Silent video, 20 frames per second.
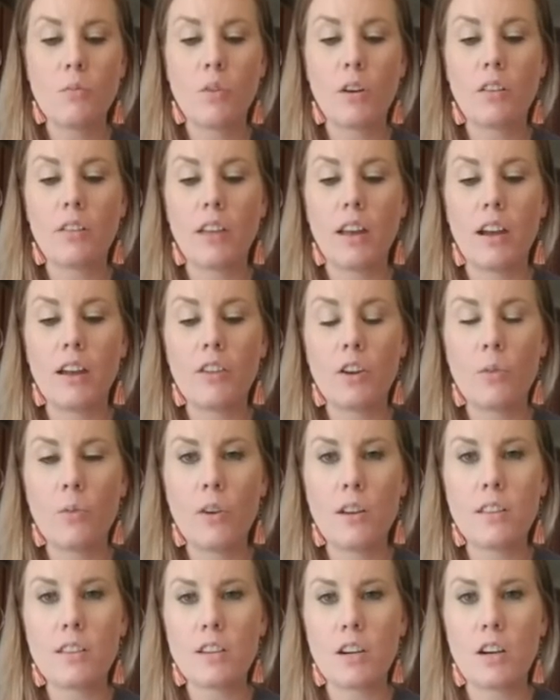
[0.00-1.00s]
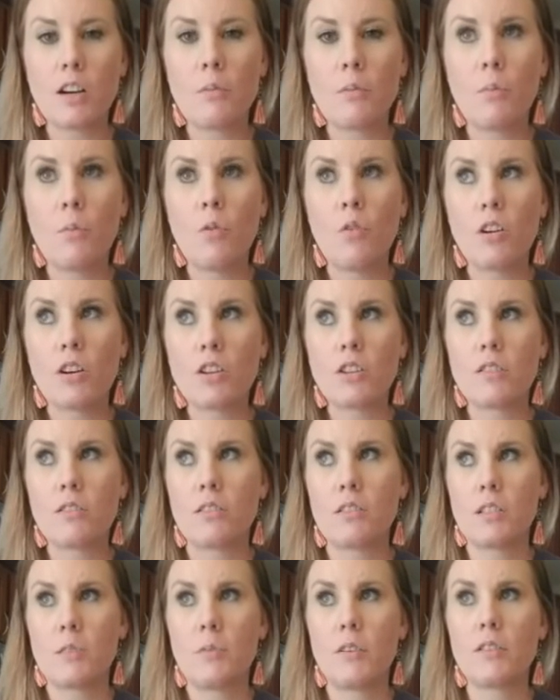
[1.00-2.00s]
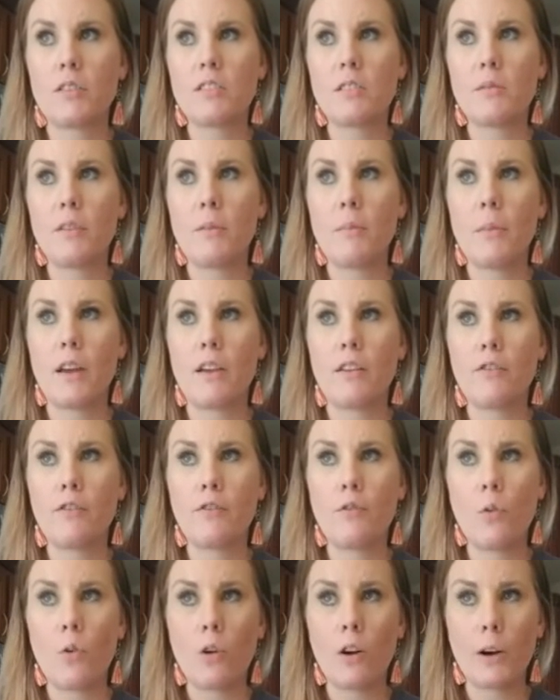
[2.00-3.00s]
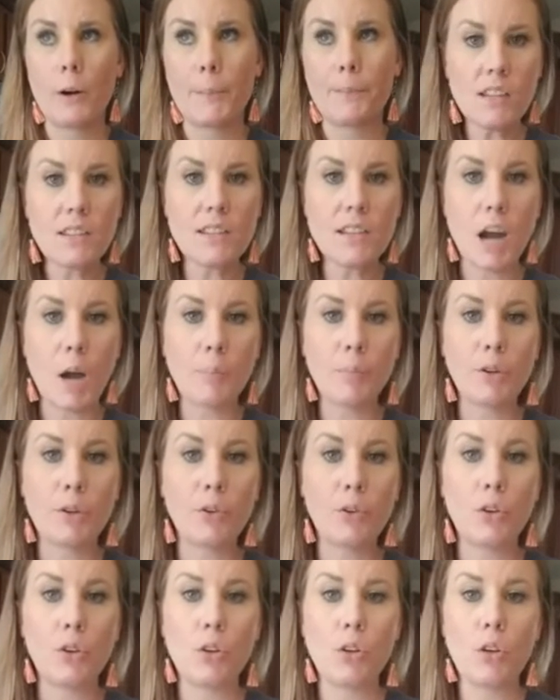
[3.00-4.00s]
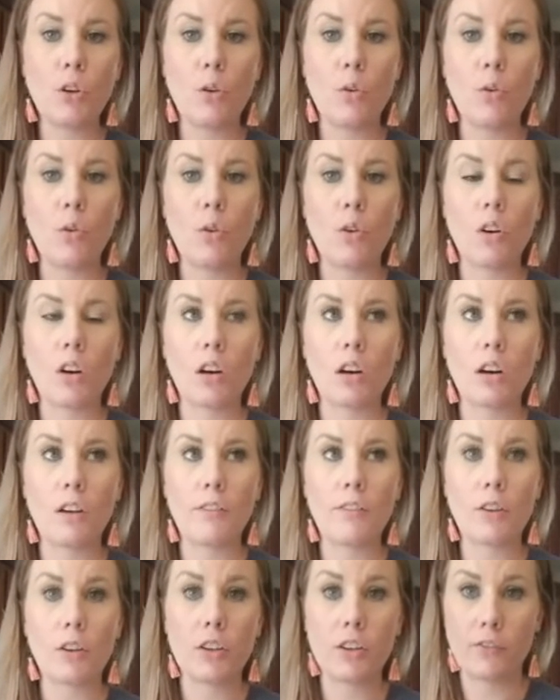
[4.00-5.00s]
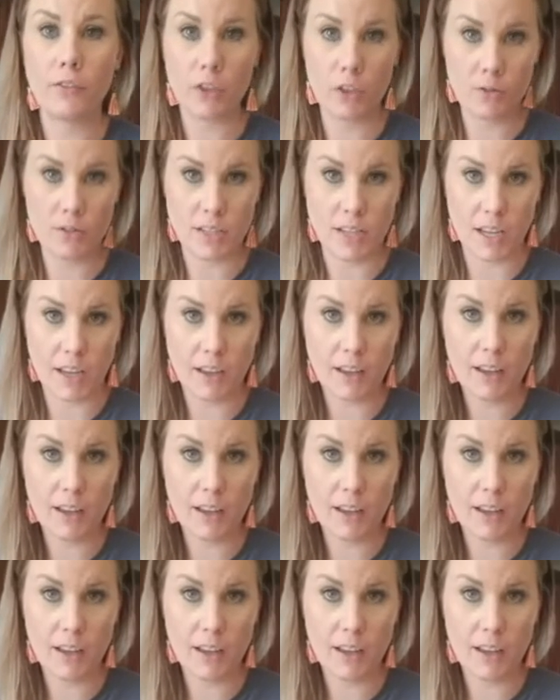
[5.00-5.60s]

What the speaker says: where the other ones are more supposed to be meant for topical or for diffusing.